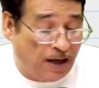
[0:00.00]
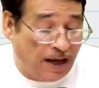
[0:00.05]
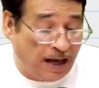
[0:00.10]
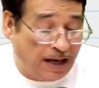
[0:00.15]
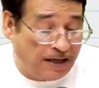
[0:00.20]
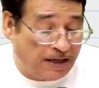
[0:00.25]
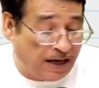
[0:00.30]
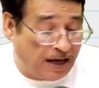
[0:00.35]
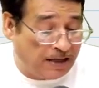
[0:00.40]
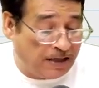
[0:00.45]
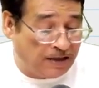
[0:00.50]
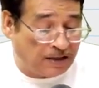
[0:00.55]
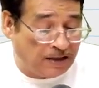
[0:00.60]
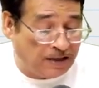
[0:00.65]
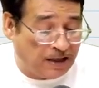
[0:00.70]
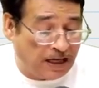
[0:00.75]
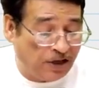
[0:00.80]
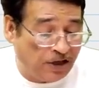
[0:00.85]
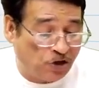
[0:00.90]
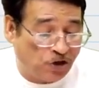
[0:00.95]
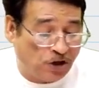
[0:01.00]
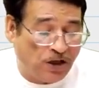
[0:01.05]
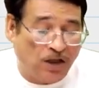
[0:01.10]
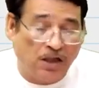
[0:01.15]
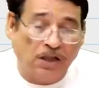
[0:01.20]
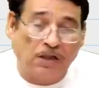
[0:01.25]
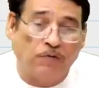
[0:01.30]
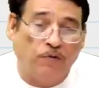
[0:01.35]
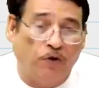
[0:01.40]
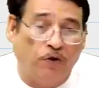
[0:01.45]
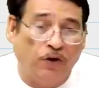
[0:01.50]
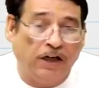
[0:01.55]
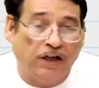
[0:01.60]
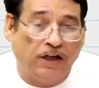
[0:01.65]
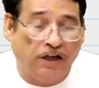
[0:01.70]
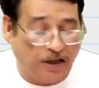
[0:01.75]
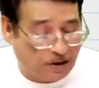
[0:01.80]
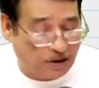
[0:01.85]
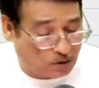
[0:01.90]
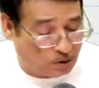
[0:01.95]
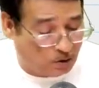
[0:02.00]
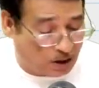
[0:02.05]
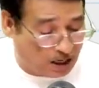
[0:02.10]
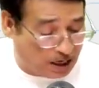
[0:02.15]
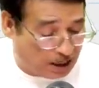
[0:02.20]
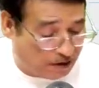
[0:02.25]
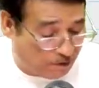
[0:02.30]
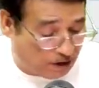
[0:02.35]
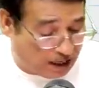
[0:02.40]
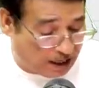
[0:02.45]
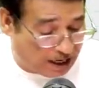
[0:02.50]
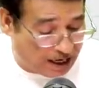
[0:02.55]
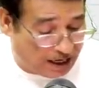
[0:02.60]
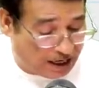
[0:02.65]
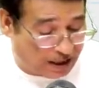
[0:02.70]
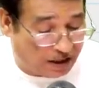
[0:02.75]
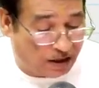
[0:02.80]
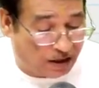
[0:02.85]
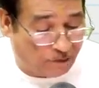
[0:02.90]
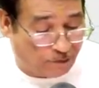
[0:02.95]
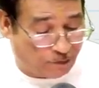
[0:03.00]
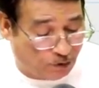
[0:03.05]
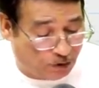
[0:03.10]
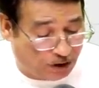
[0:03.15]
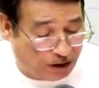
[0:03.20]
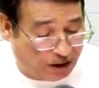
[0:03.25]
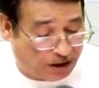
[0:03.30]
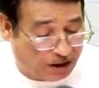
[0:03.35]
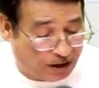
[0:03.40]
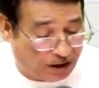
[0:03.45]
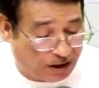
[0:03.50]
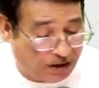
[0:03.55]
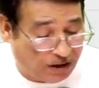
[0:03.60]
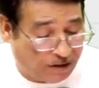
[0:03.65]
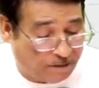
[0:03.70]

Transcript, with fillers: and NCI share is 480 so I will add here 480